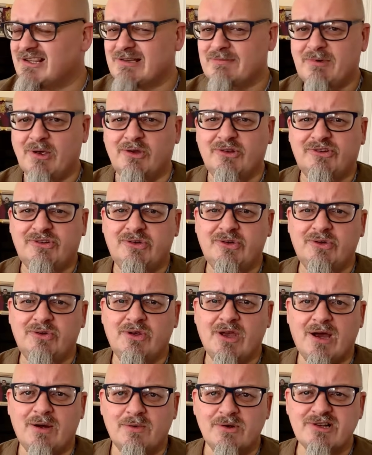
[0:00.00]
about
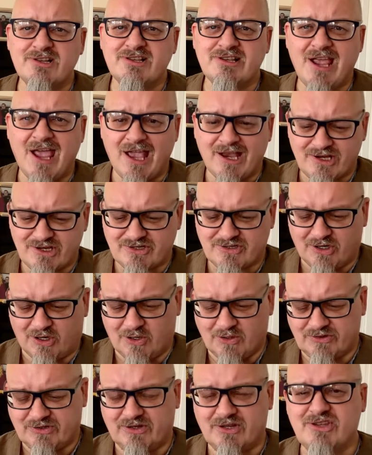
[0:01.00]
2 hours extra
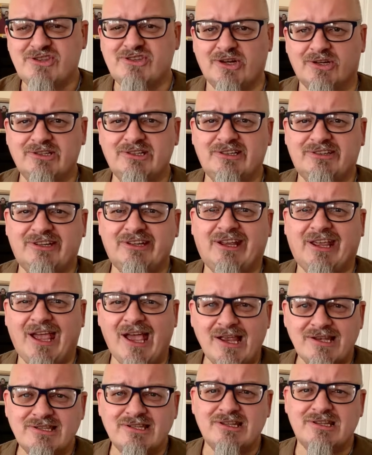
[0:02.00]
onto the journey to
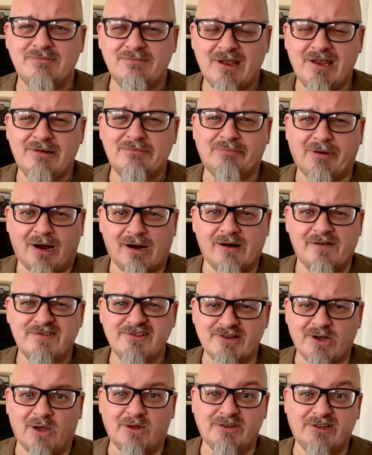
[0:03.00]
get to the main part of
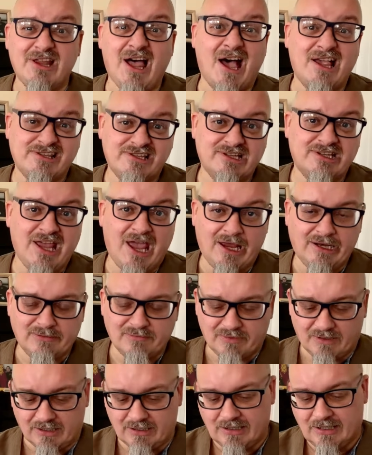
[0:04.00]
Scotland, as in
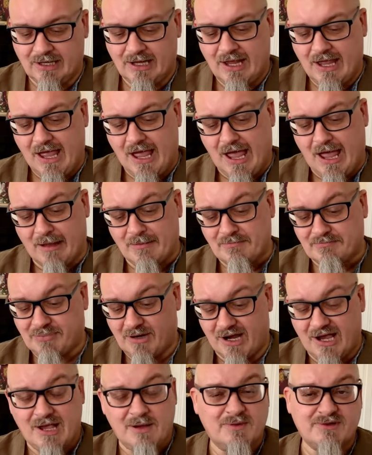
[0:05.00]
Edinburgh.
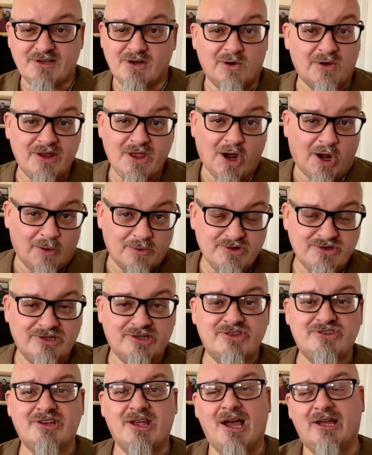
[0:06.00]
But it was our only option,
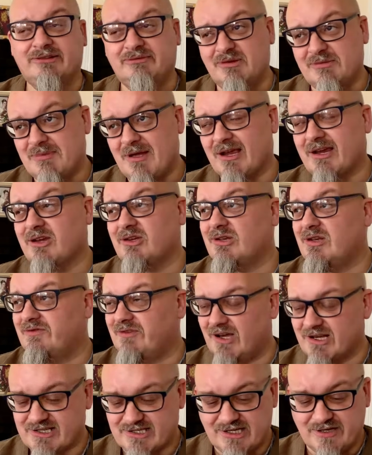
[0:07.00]
and she had to be back at
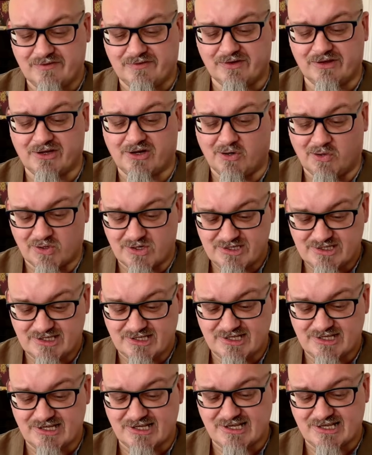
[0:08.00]
university for the
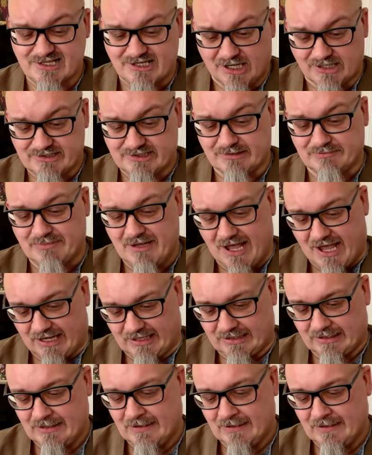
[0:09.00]
courses starting back.